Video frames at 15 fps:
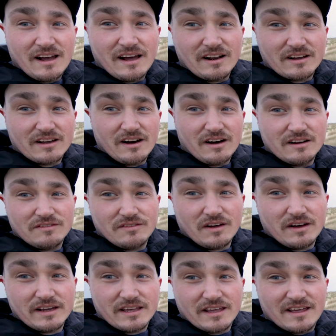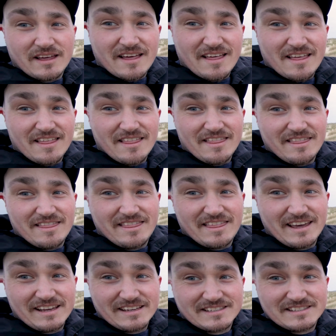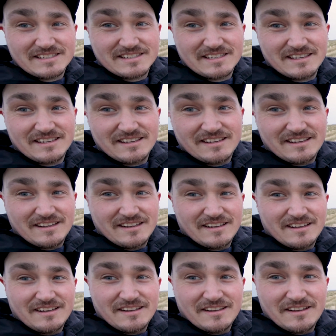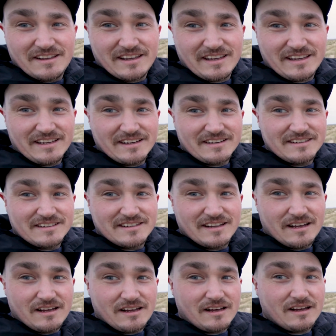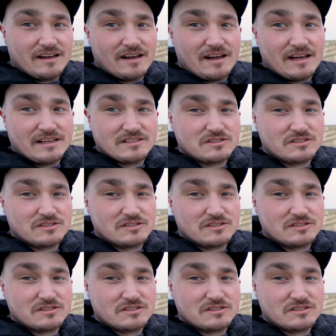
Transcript: and I kind of like this here as